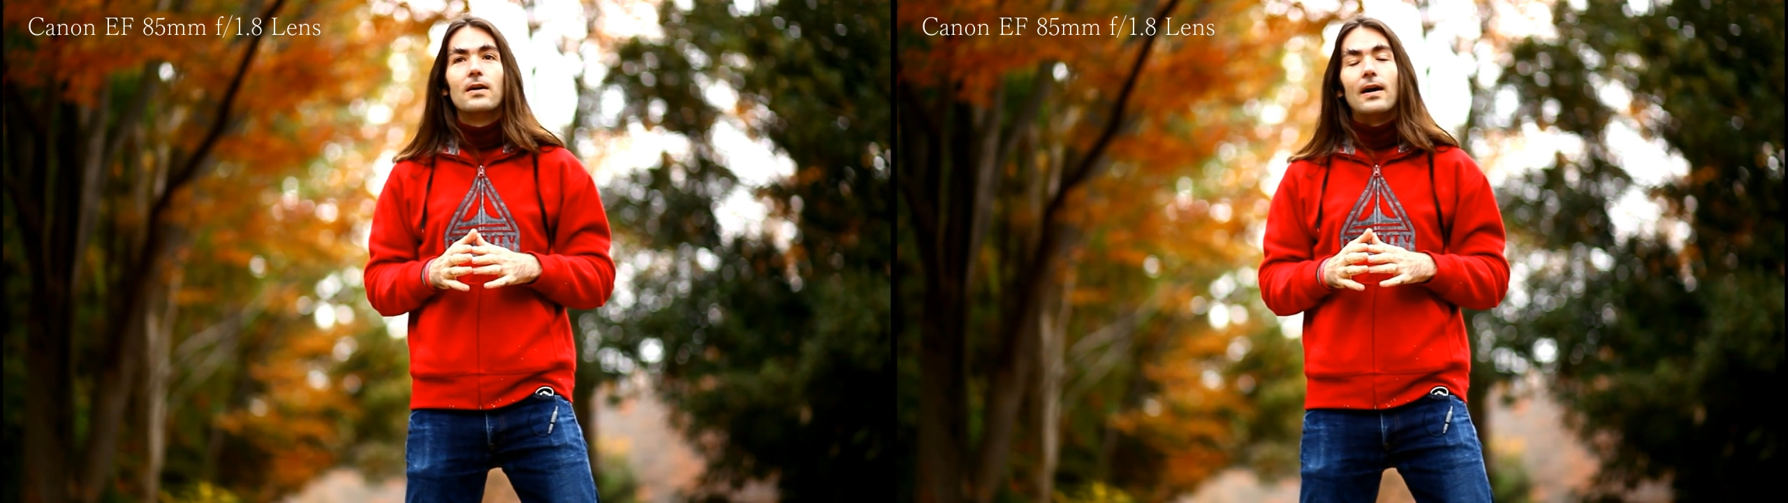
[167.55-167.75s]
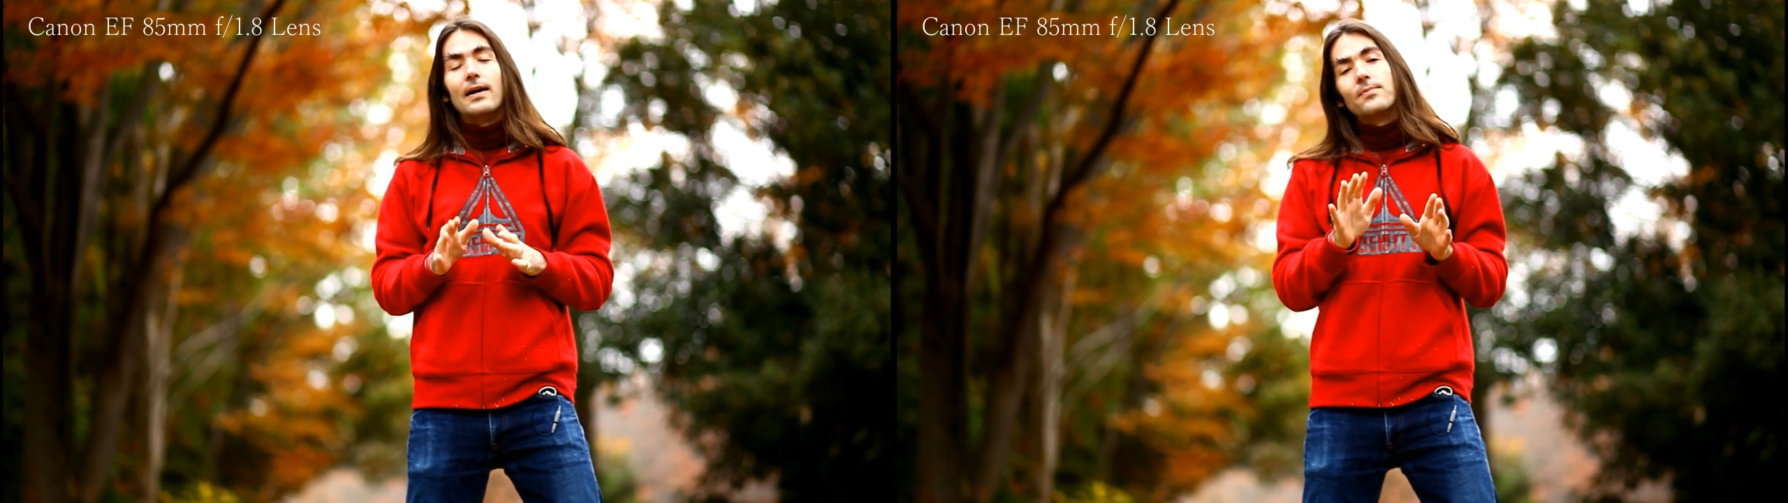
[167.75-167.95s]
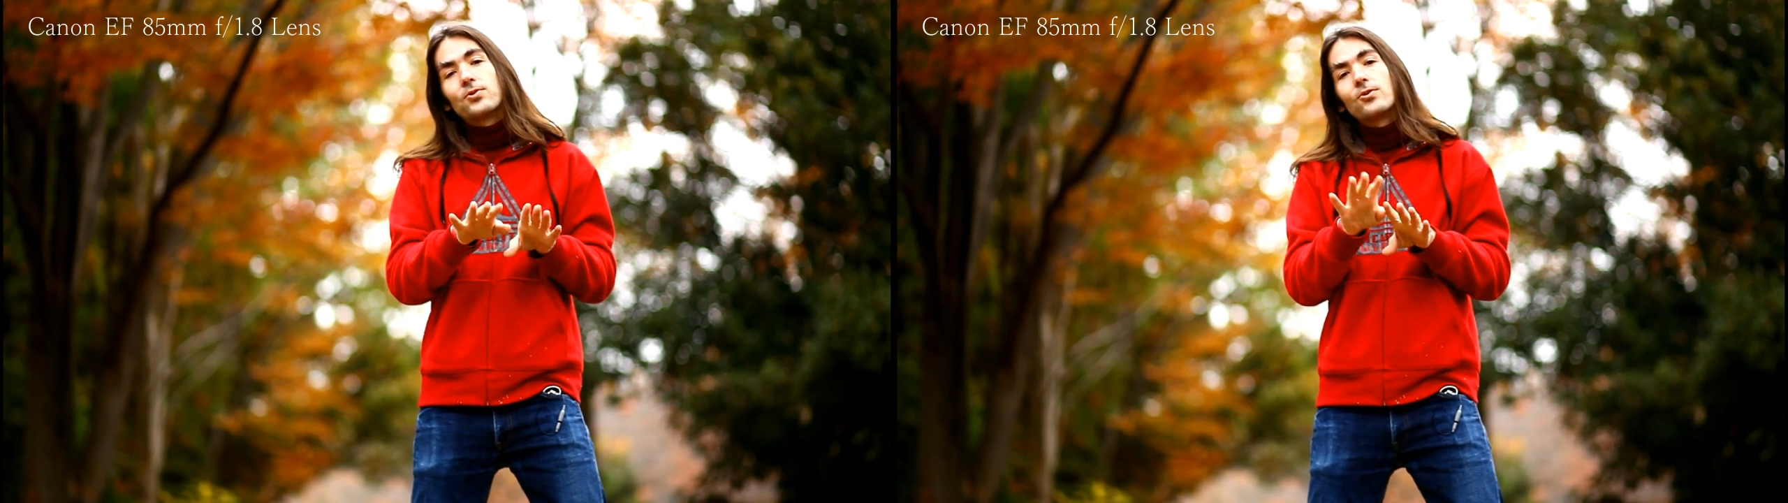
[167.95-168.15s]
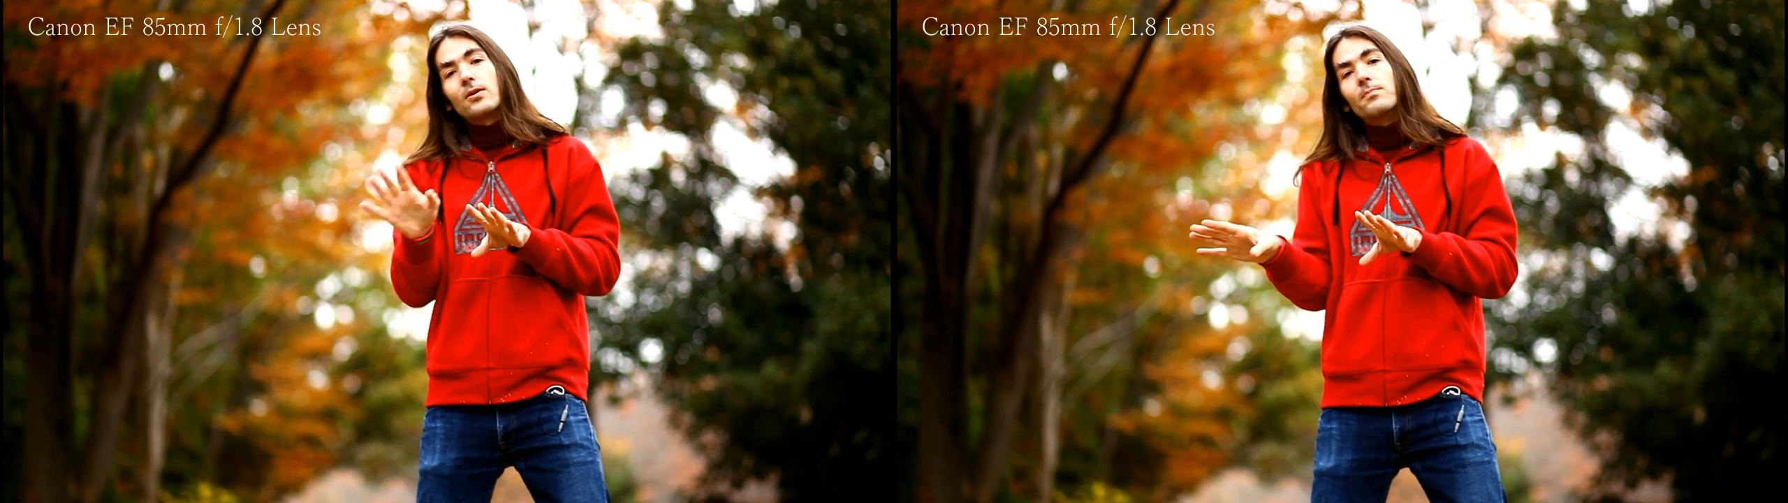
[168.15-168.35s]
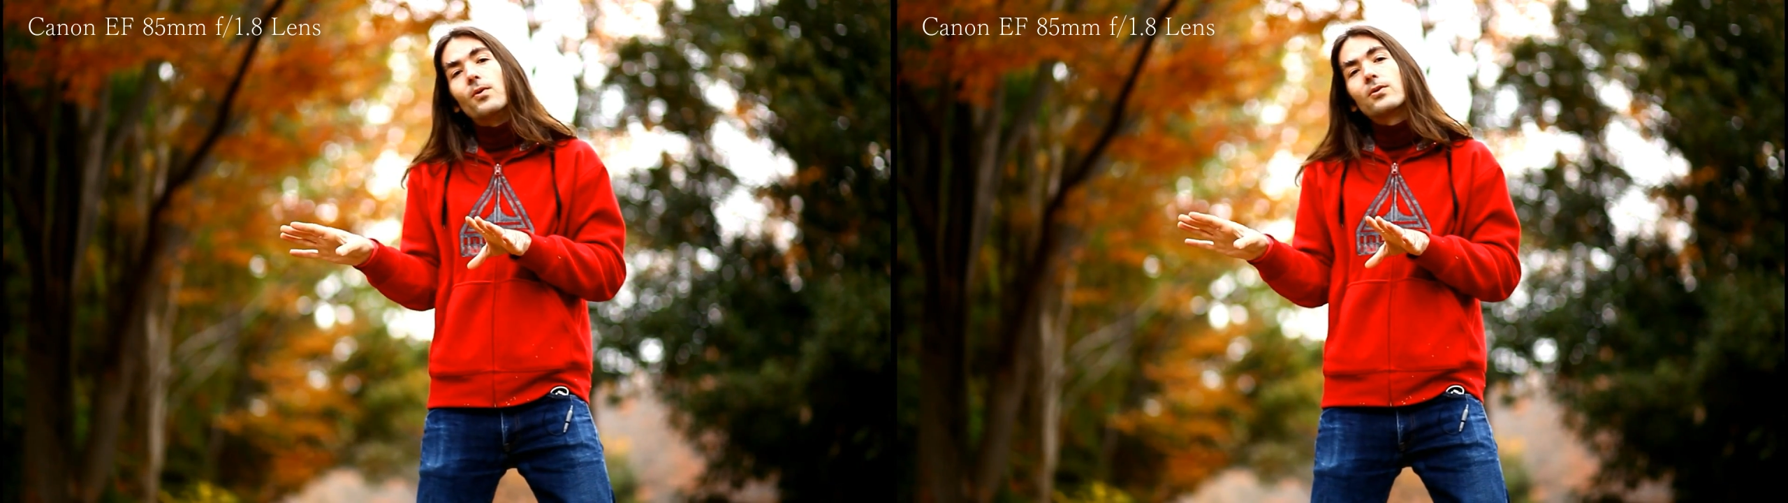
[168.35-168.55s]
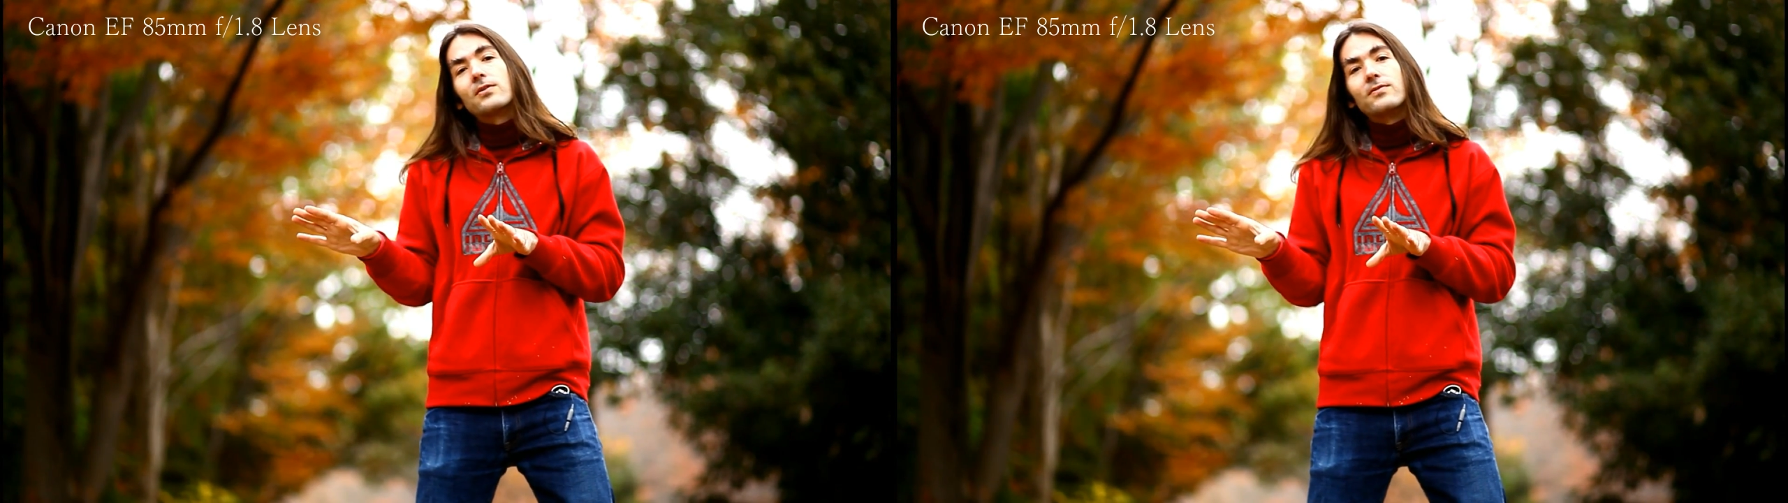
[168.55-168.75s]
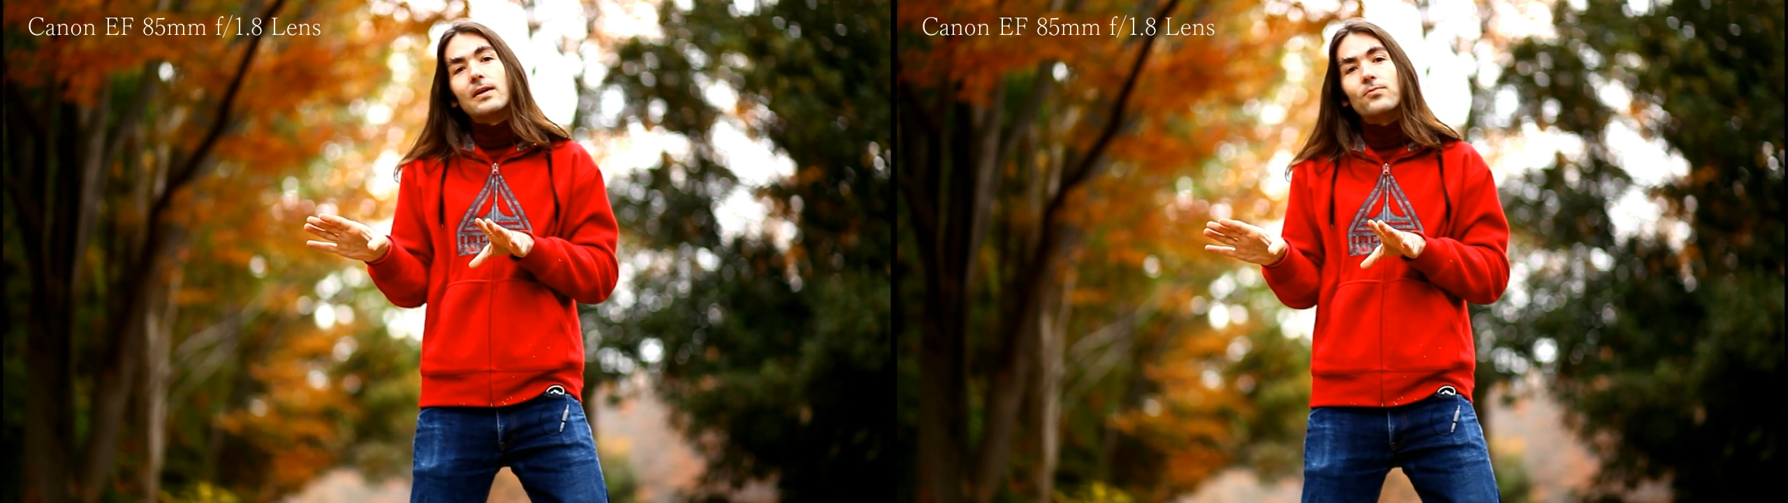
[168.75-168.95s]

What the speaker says: I am shooting both of them